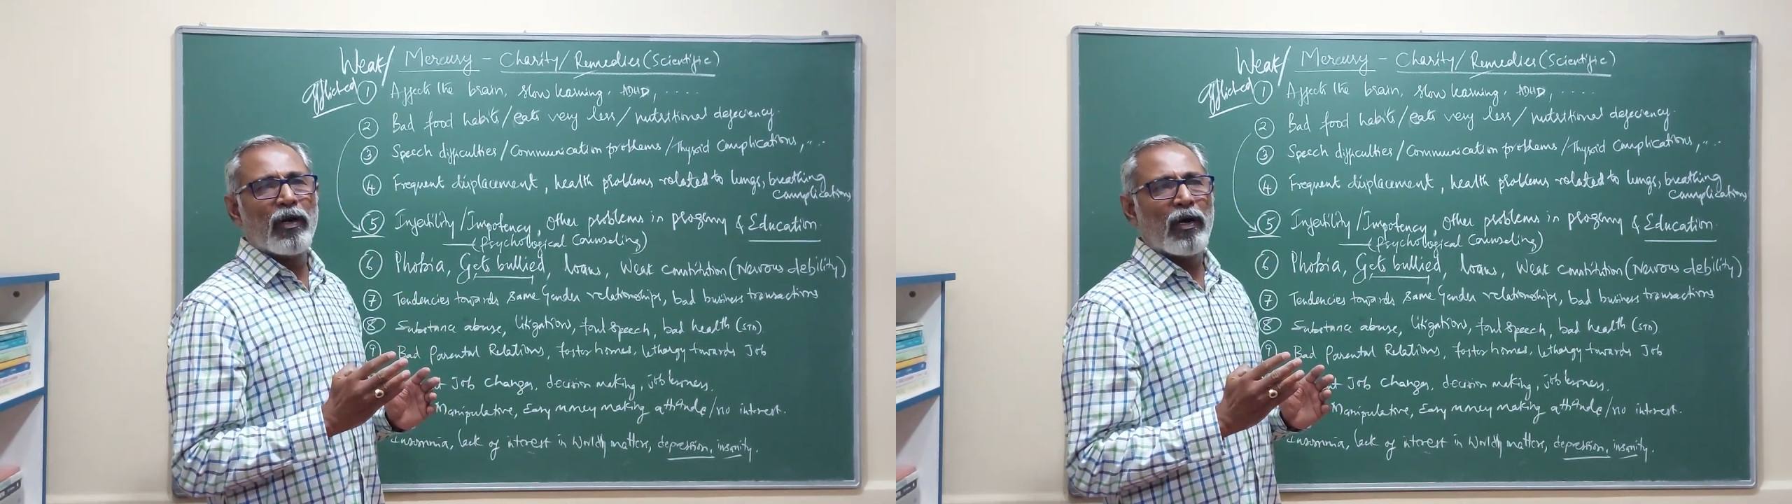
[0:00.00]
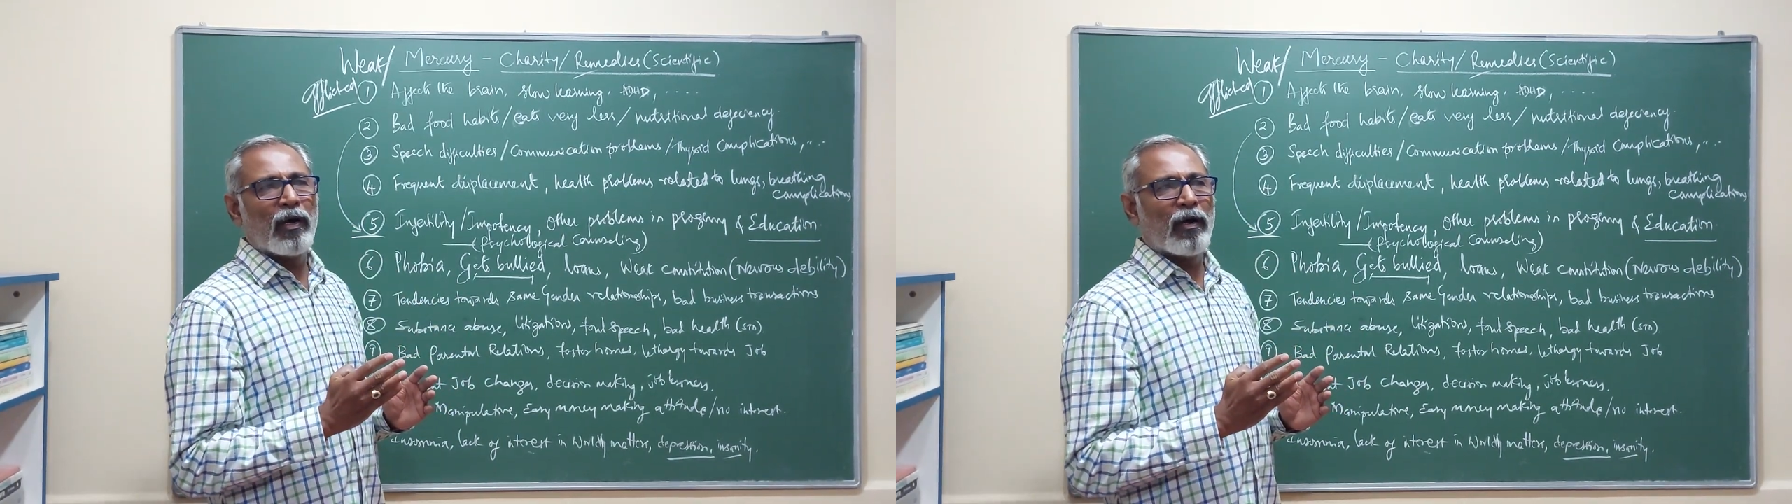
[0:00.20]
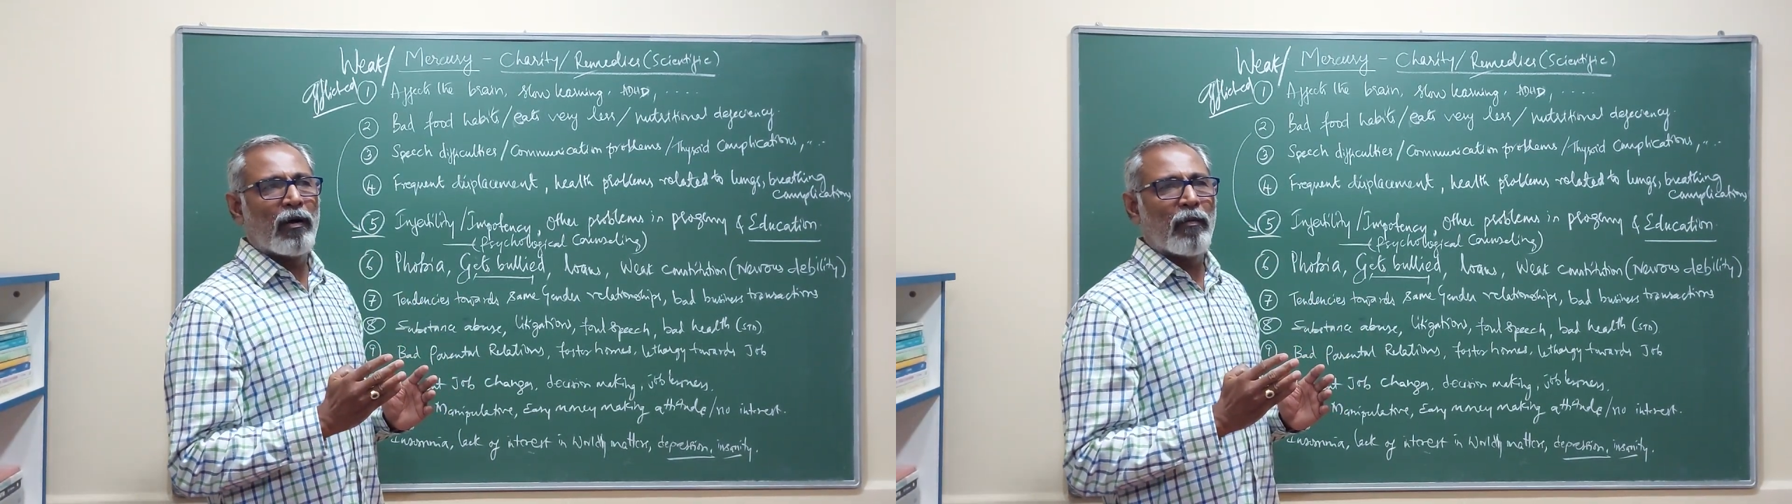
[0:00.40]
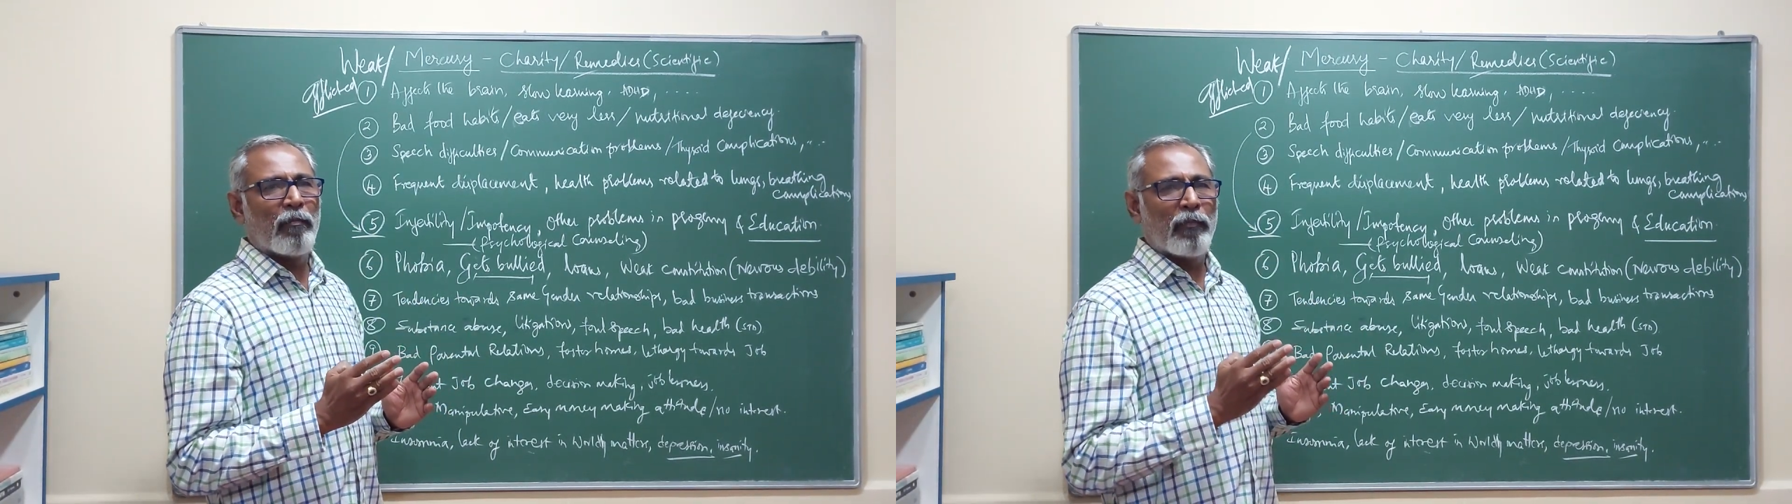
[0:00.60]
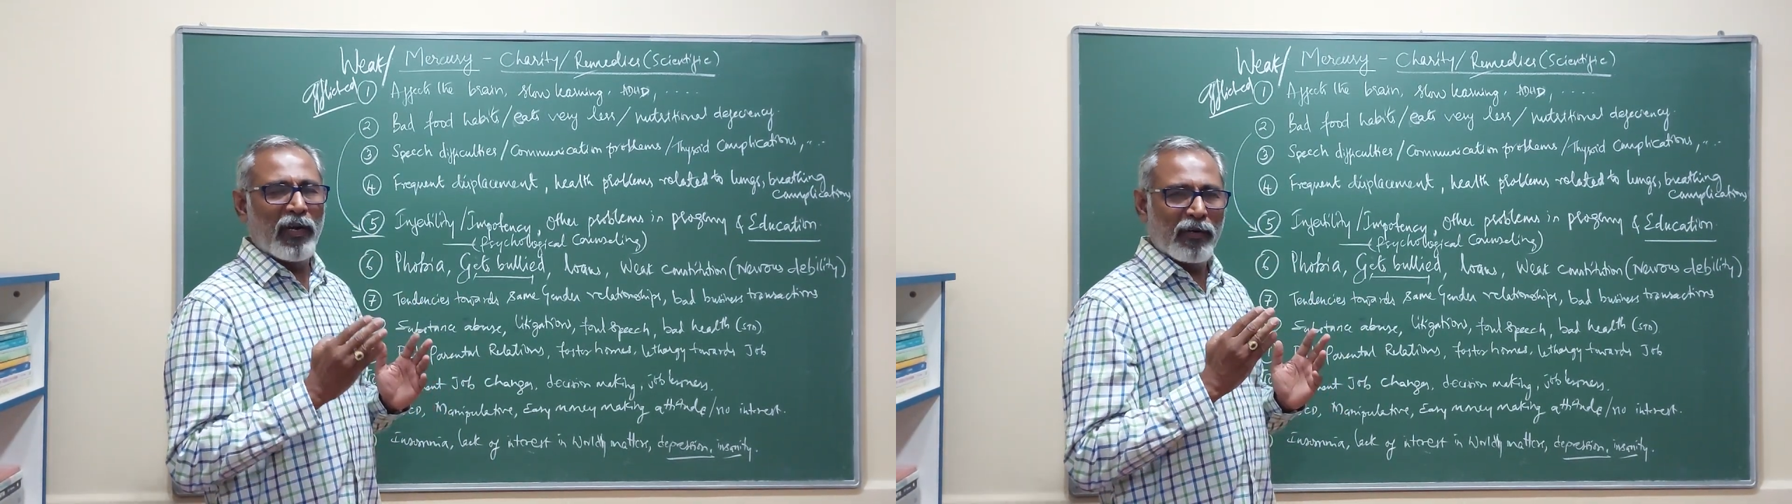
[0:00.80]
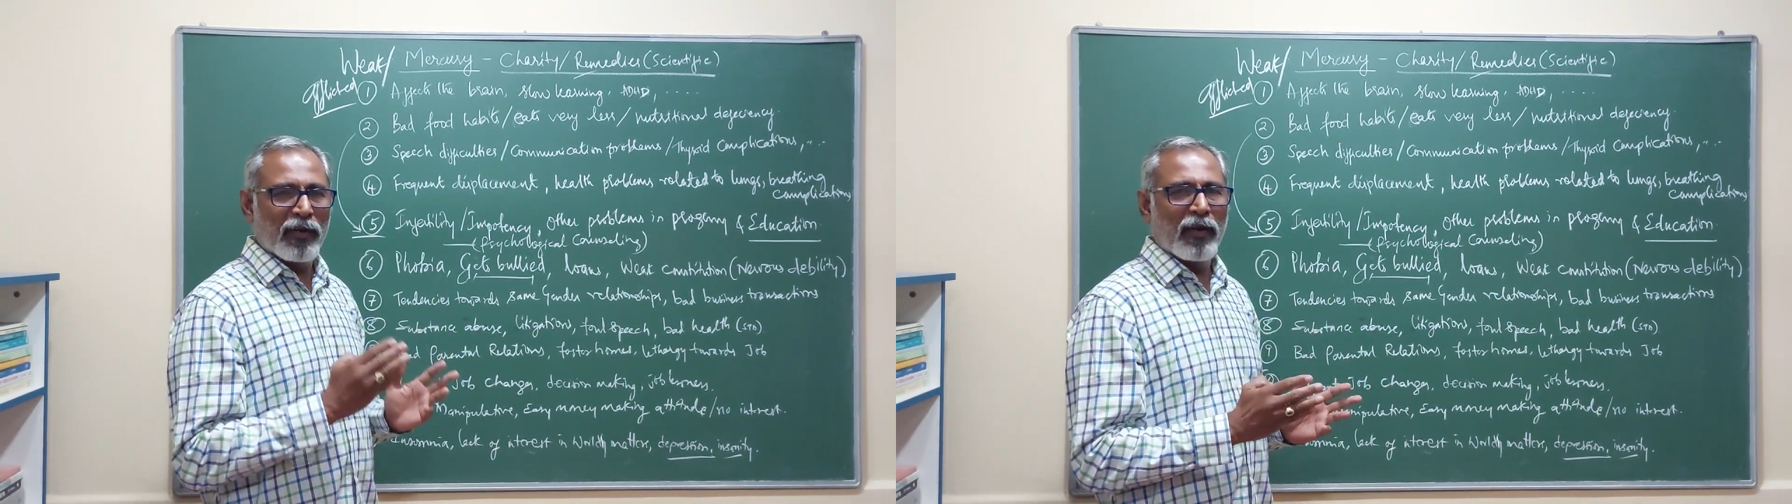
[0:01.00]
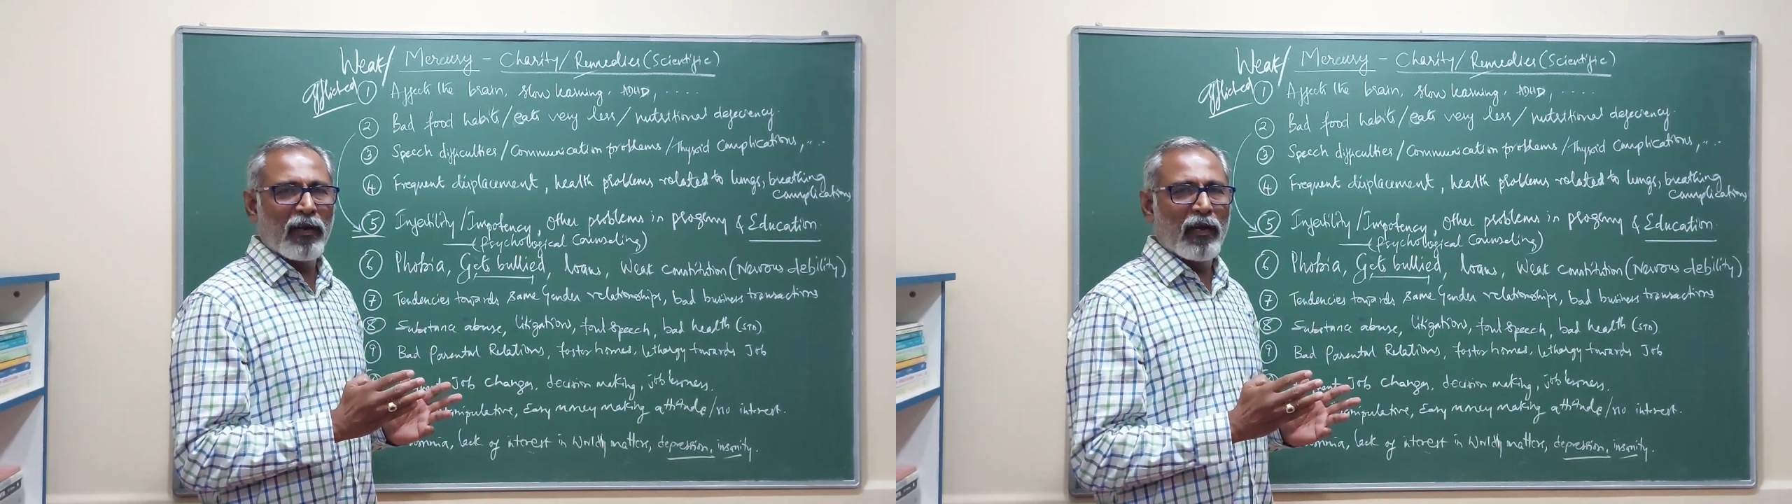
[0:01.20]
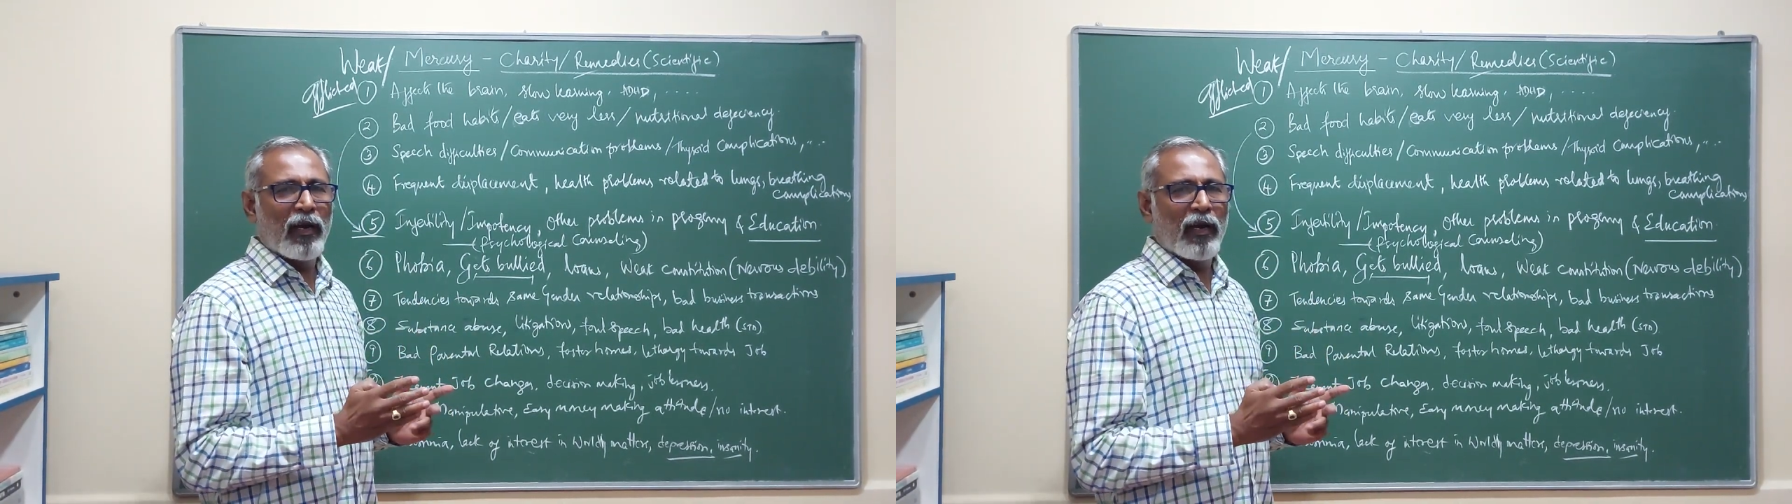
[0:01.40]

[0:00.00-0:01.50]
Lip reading: mentoring